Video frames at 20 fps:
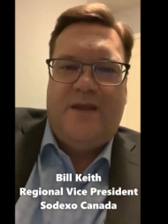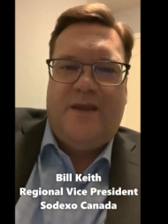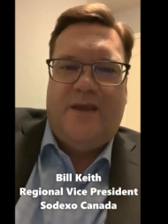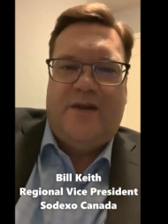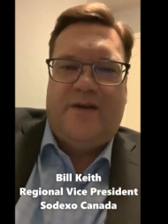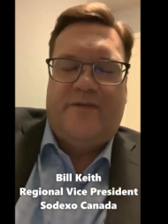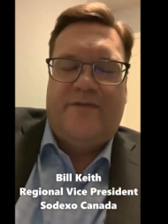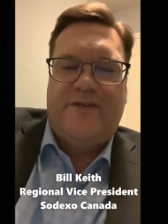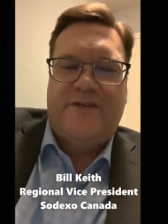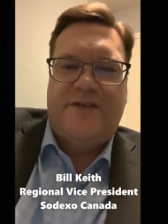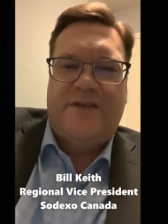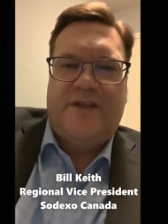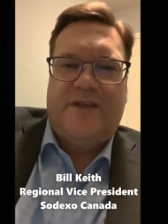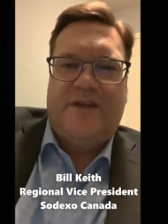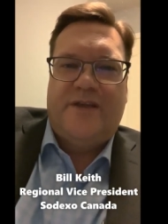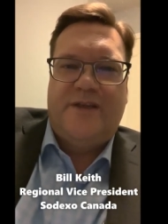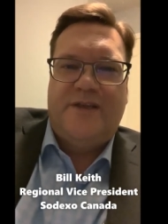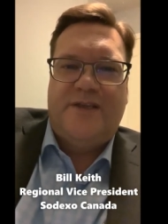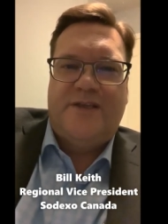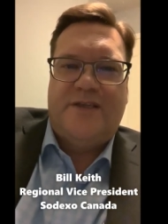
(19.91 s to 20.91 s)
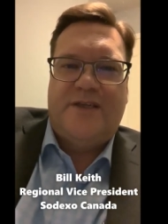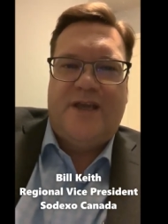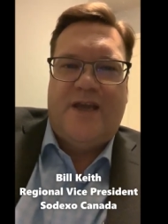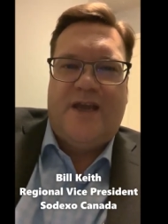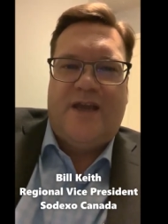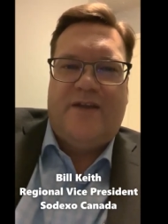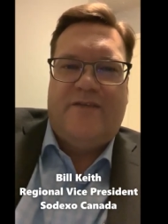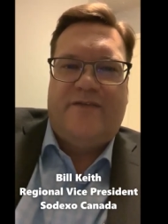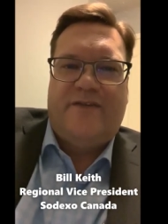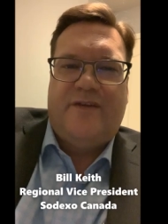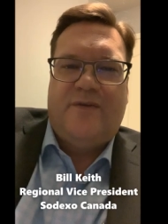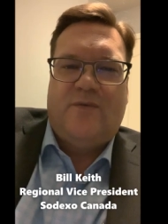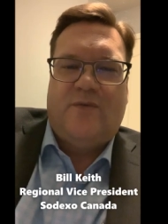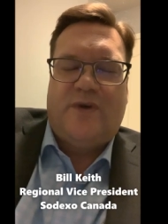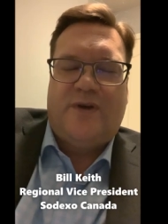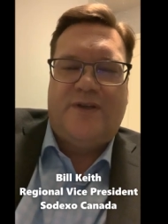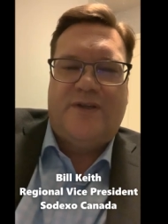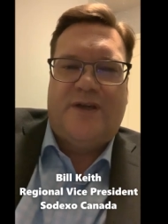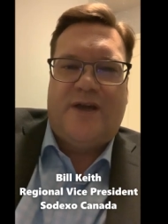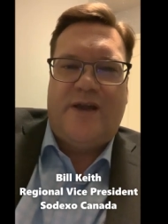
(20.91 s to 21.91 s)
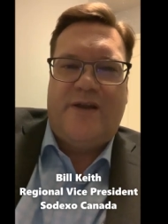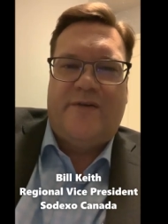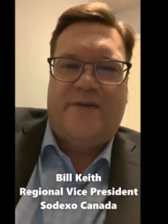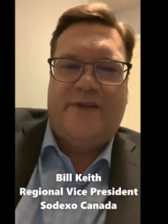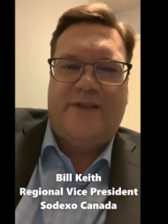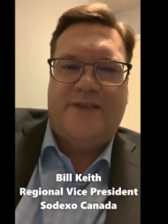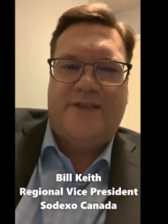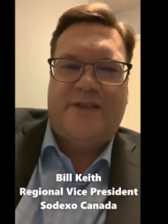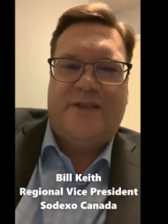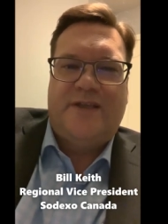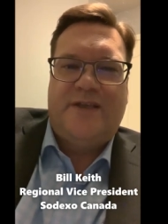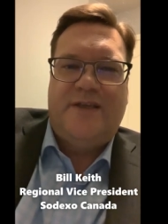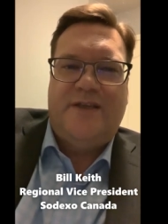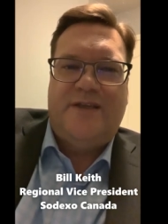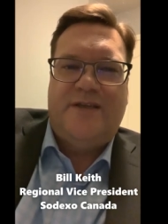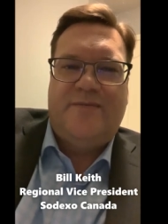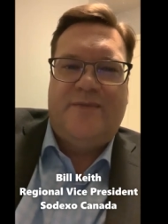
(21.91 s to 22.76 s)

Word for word: And our facilities staff work tirelessly